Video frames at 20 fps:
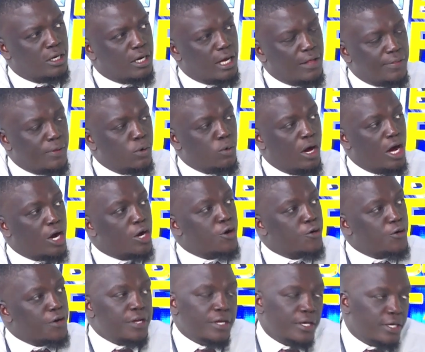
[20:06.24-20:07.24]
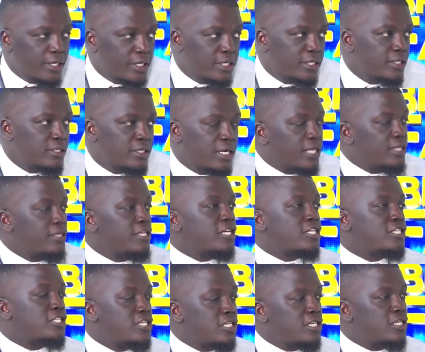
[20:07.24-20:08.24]
and they'll agree. And
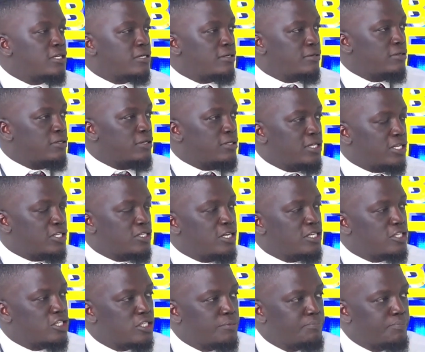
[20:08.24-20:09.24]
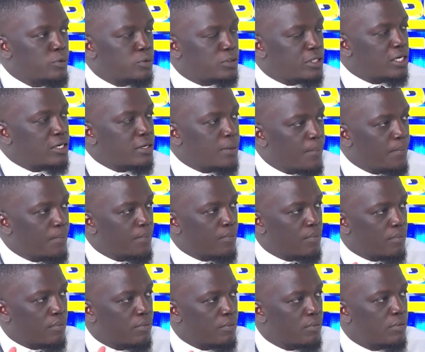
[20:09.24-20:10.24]
next thing, the synergy is built and
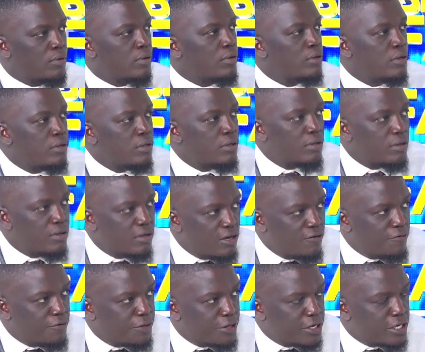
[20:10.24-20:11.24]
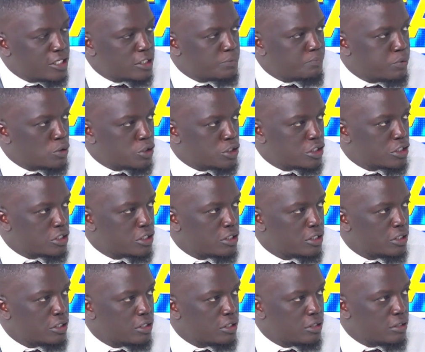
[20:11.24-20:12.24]
everything is pushed
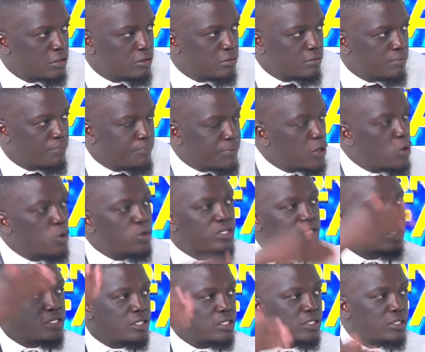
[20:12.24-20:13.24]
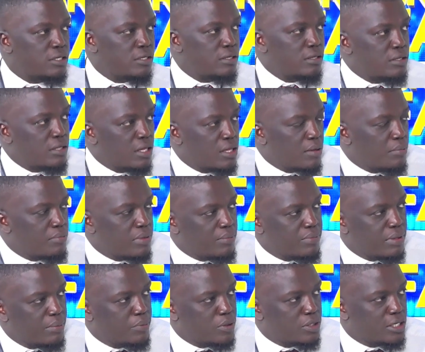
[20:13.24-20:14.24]
beyond the
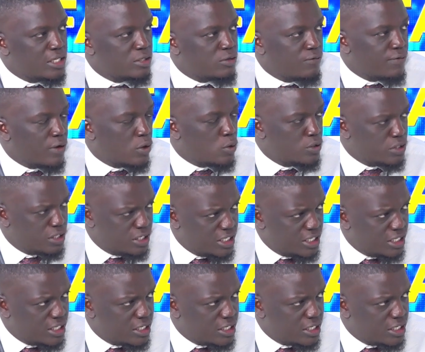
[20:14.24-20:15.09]
borders of the continent.